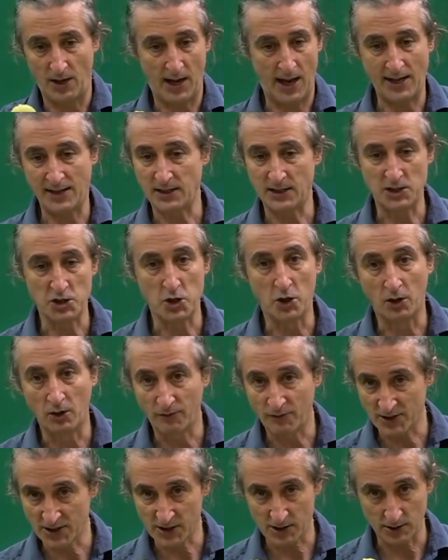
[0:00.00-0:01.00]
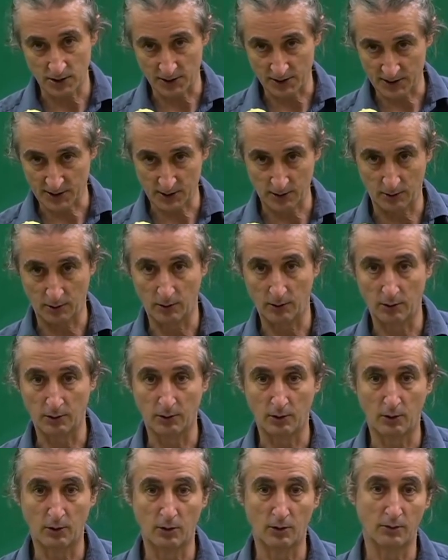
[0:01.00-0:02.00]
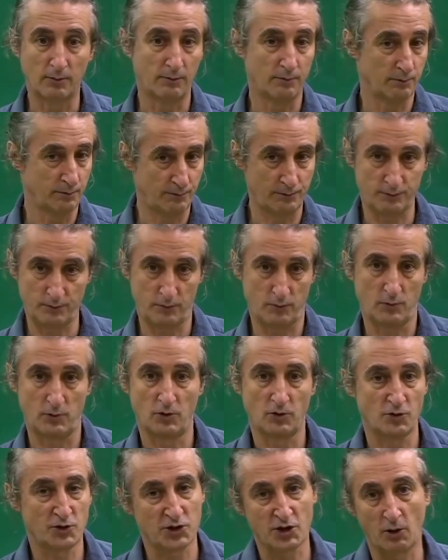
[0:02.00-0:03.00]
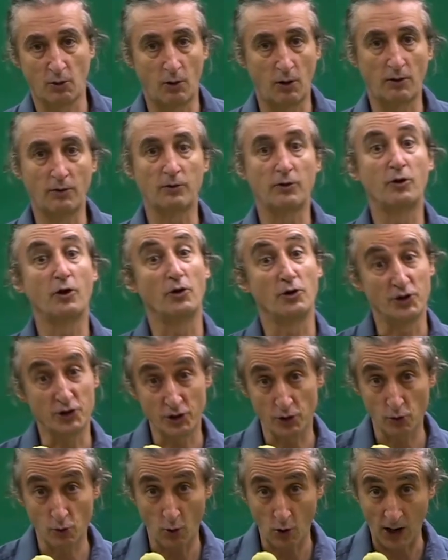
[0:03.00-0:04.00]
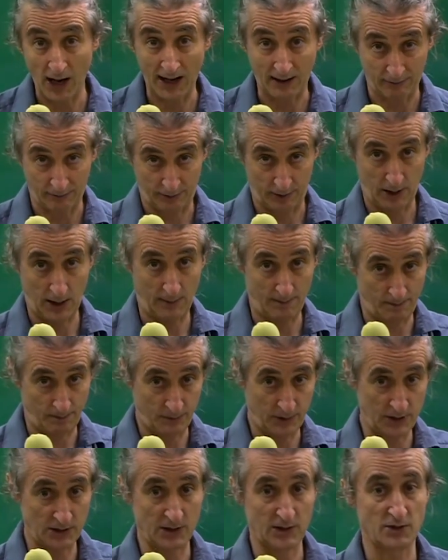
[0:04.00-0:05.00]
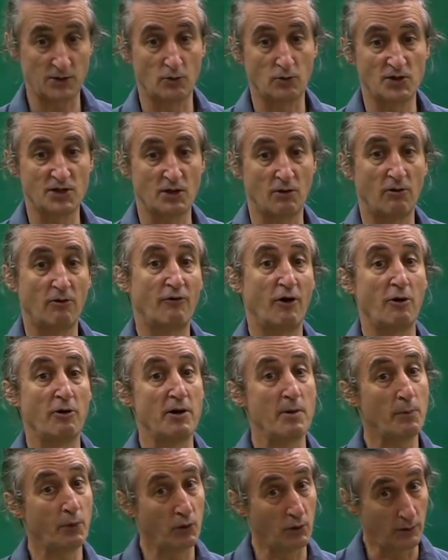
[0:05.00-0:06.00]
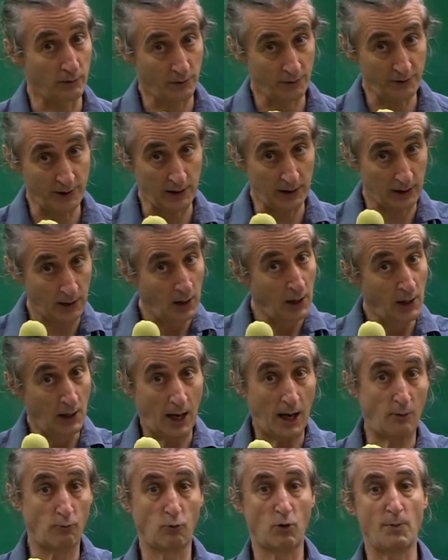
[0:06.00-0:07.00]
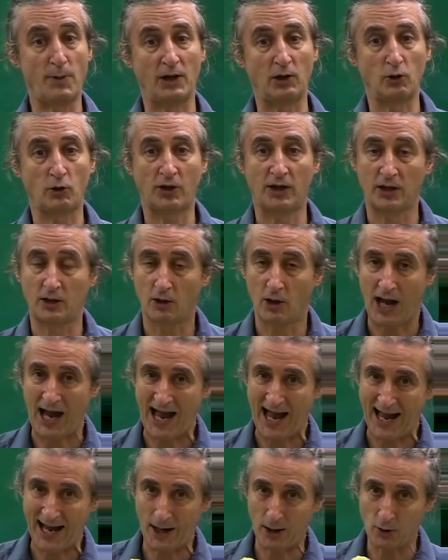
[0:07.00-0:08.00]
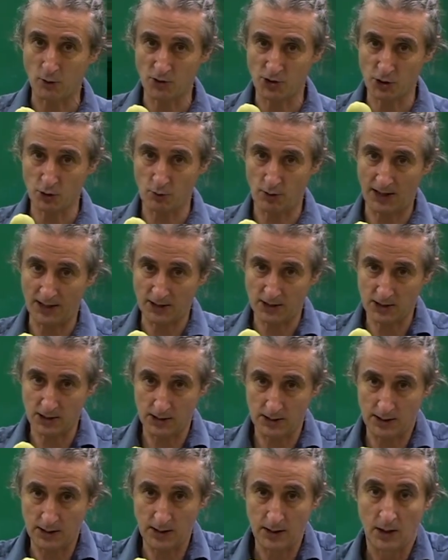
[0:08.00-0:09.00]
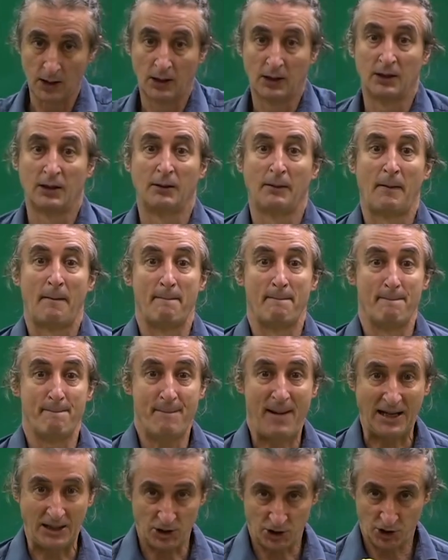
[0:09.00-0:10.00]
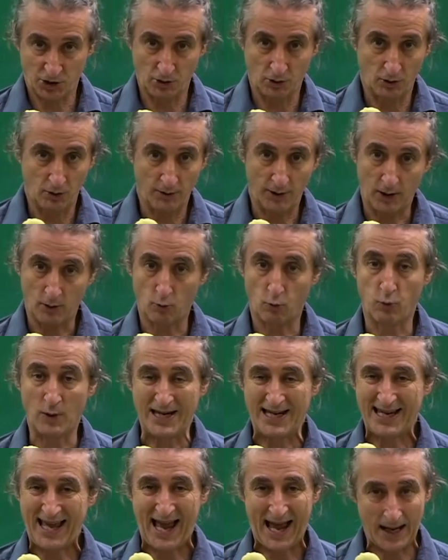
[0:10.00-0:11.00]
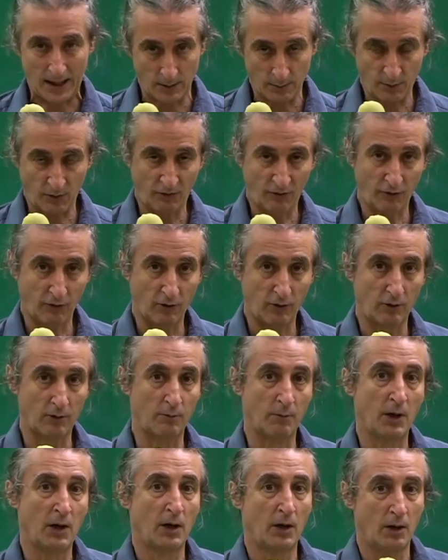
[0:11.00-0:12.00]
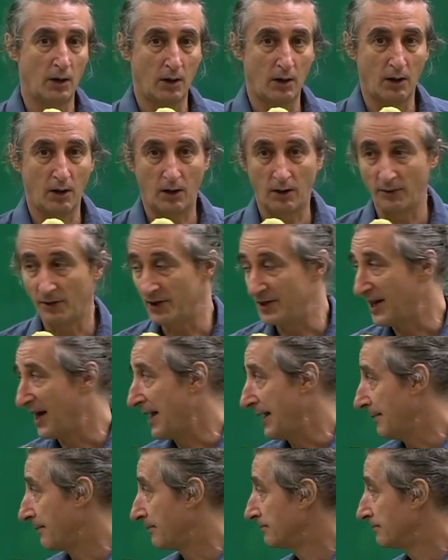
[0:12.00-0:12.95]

any nervousness or so on that you will have. This is also a very important thing, and we'll be looking at how to actually make sure that we can perform on the day.